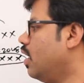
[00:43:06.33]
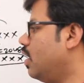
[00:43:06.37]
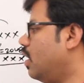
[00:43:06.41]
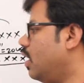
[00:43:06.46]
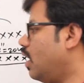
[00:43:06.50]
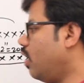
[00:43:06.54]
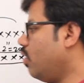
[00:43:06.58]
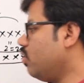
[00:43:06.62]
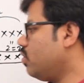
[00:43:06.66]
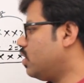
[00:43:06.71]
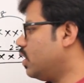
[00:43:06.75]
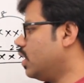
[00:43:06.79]

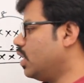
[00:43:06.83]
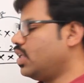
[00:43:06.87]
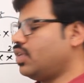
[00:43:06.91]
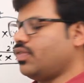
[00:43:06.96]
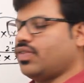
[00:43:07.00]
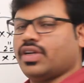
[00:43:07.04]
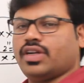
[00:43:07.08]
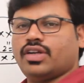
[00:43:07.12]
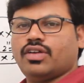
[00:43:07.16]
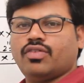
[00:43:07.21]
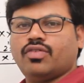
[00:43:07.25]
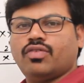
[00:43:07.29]
Now third
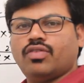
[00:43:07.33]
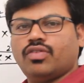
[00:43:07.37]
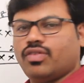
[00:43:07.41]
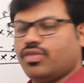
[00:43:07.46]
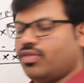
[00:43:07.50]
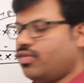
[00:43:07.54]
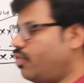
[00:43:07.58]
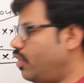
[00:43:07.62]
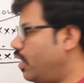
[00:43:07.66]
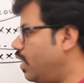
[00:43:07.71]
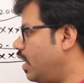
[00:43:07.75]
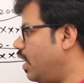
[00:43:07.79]
one,
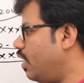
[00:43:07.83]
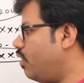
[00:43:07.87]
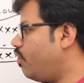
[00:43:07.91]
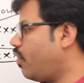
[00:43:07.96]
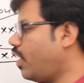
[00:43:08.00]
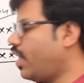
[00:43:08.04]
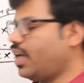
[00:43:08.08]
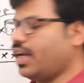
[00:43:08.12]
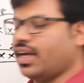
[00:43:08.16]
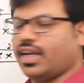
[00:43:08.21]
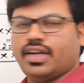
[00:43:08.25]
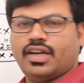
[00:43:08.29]
we need
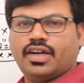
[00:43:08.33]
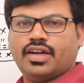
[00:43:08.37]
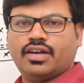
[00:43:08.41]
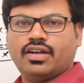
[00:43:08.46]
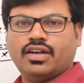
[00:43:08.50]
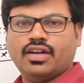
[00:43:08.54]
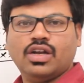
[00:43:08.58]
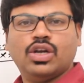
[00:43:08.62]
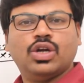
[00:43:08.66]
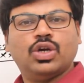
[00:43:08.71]
500.